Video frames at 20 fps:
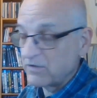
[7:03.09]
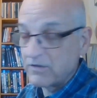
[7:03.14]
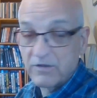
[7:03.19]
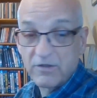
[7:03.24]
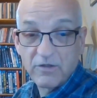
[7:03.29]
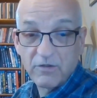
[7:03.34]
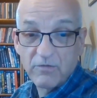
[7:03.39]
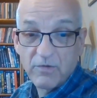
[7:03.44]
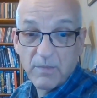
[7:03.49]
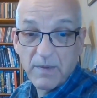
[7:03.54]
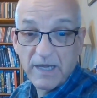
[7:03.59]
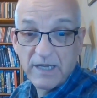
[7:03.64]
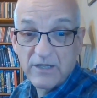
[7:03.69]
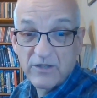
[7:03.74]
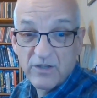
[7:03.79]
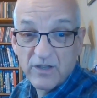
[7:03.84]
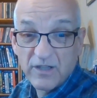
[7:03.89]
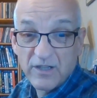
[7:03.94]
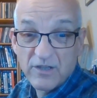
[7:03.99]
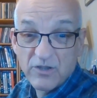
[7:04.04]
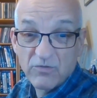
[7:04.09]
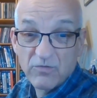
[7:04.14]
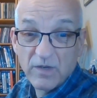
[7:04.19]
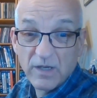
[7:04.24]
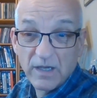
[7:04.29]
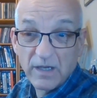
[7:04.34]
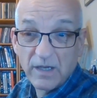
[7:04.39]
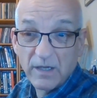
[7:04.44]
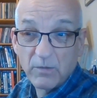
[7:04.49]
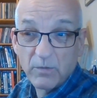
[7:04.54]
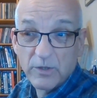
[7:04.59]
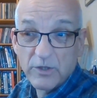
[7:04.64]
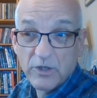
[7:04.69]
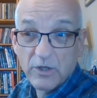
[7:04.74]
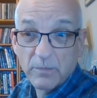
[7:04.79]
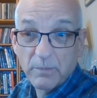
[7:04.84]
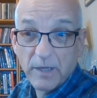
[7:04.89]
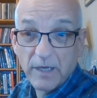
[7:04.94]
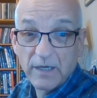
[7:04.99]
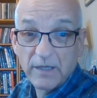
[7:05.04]
the remains of this really,
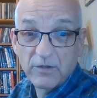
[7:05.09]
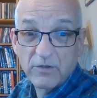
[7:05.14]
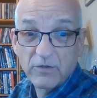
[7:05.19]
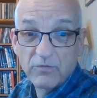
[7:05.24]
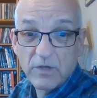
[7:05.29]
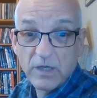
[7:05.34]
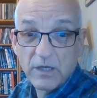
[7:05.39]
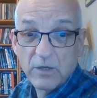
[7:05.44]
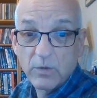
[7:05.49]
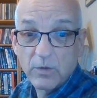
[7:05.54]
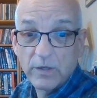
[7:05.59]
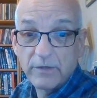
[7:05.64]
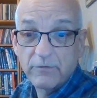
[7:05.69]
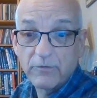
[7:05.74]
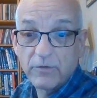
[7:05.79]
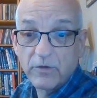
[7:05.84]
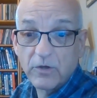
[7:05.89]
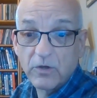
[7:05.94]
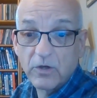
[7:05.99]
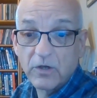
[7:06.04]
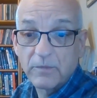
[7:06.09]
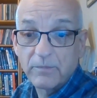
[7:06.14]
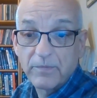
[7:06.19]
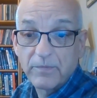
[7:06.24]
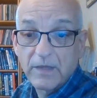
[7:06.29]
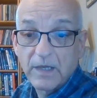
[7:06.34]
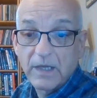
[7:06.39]
which I paid three quid for.